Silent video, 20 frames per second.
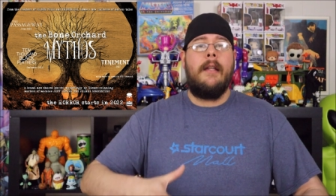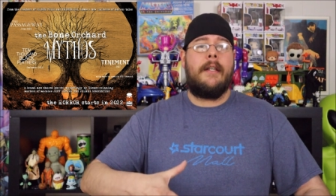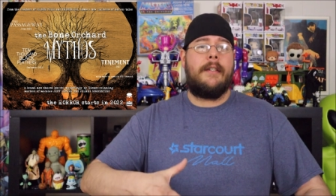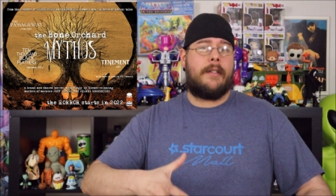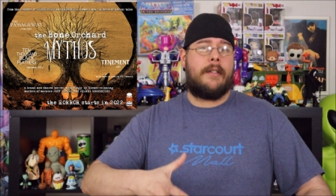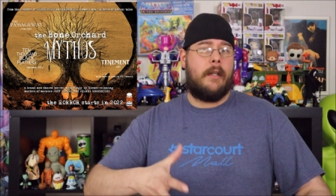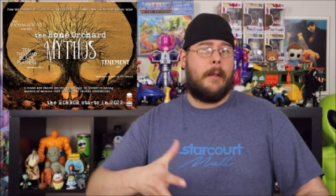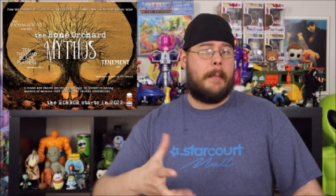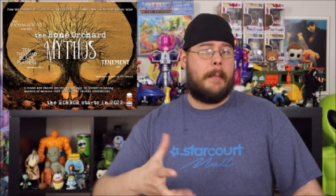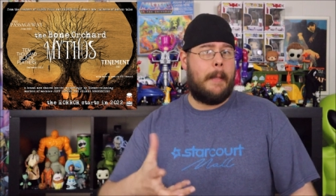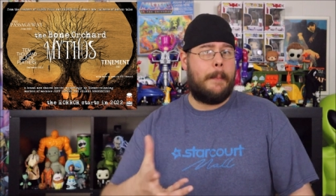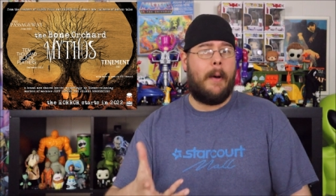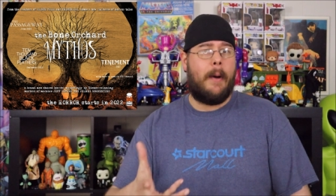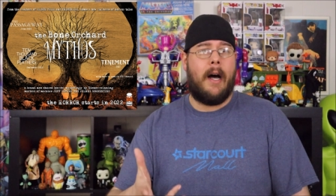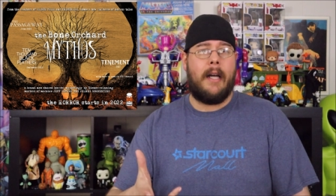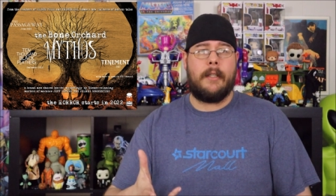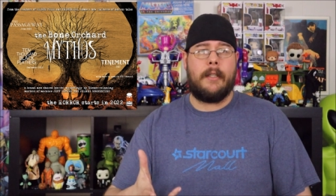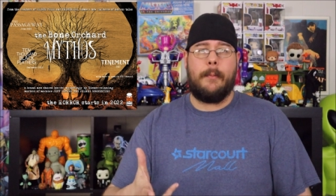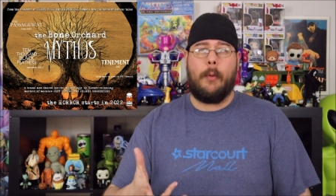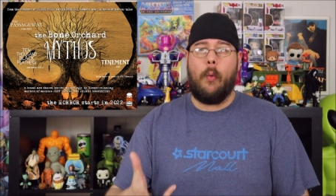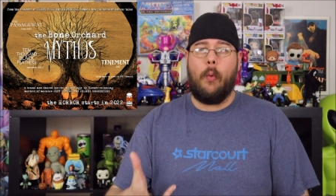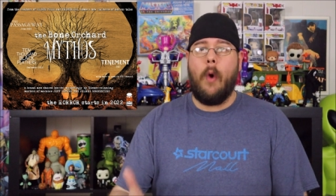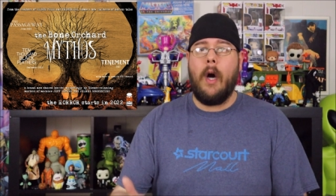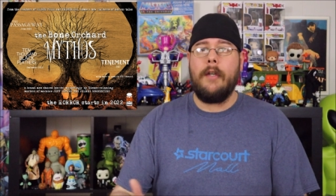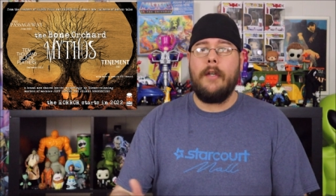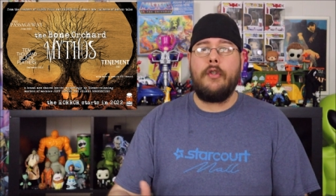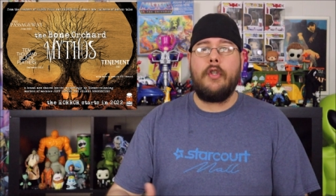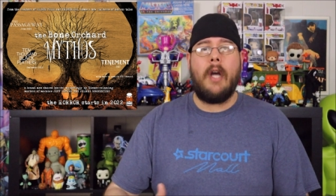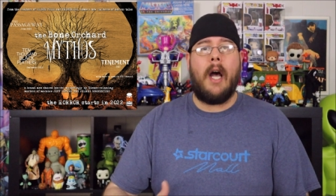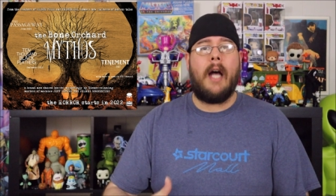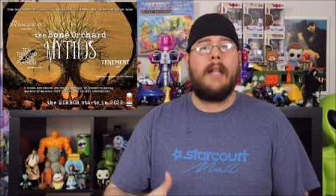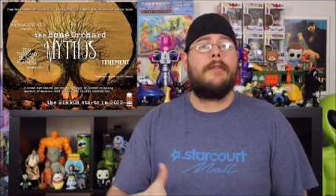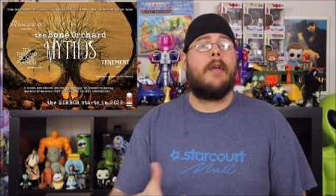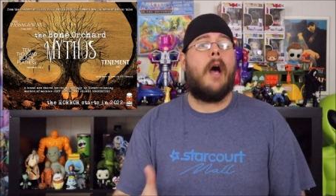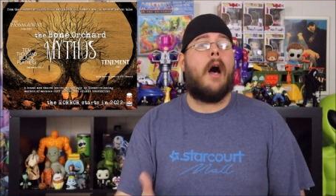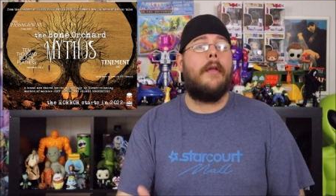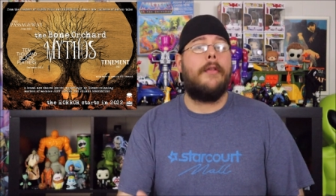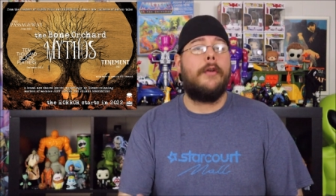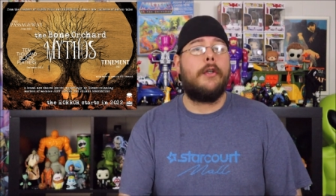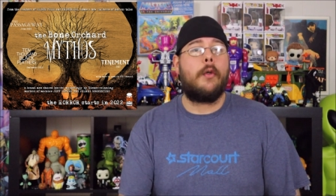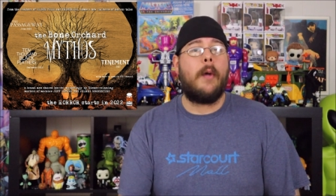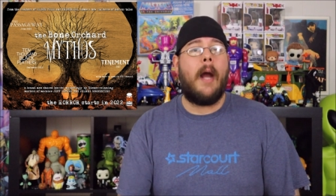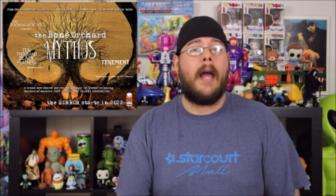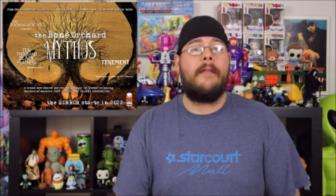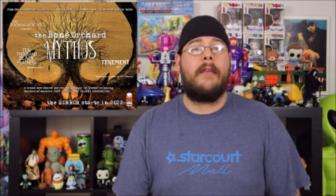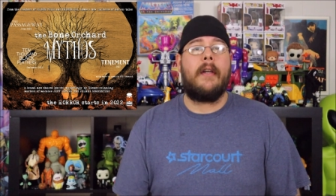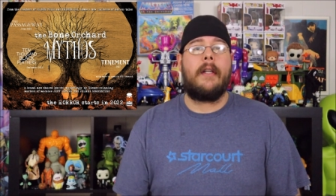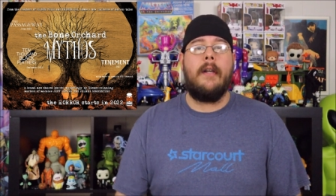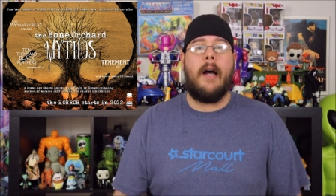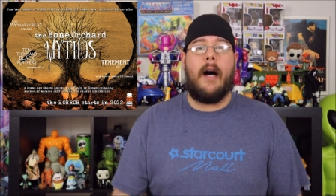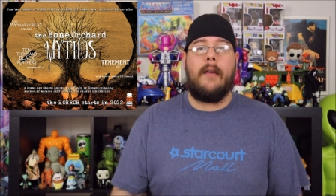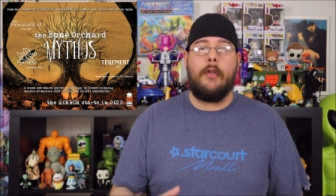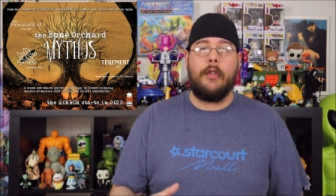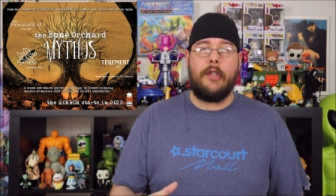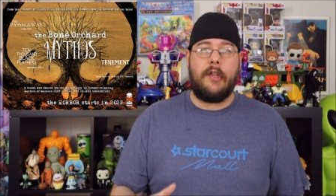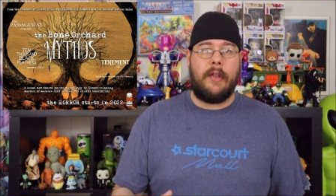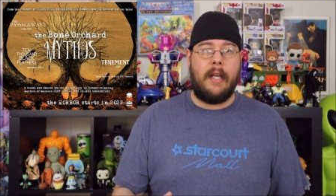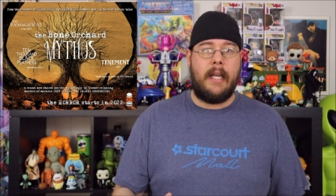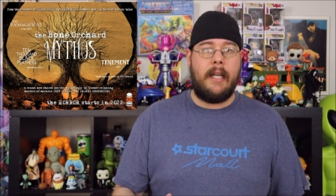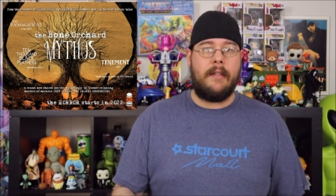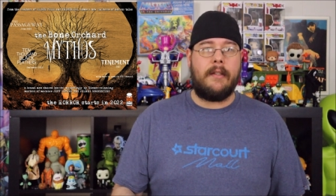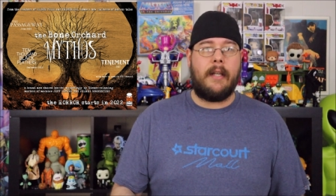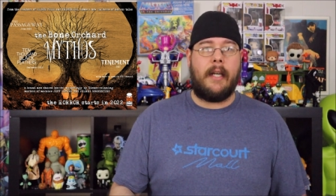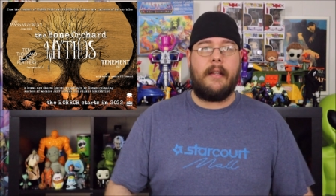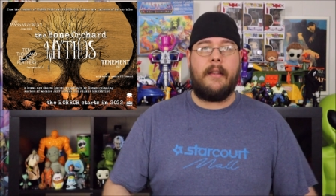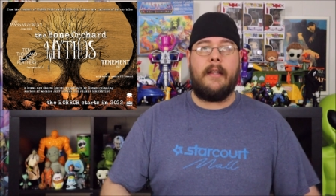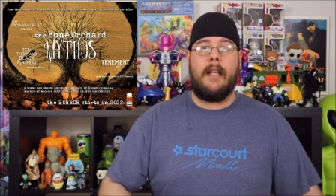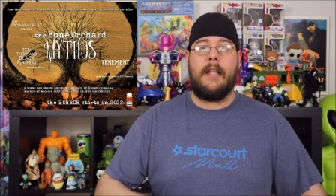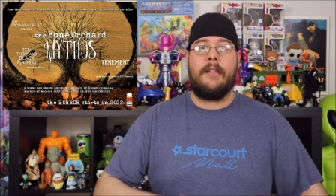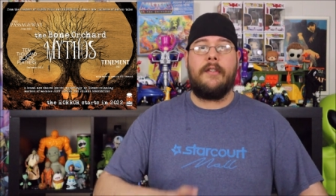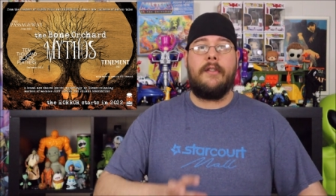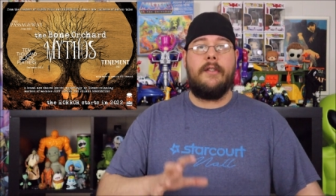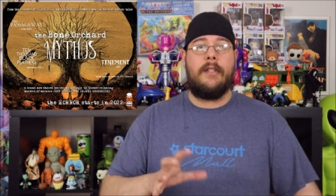There's going to be possible one-shots, other graphic novels, things like this.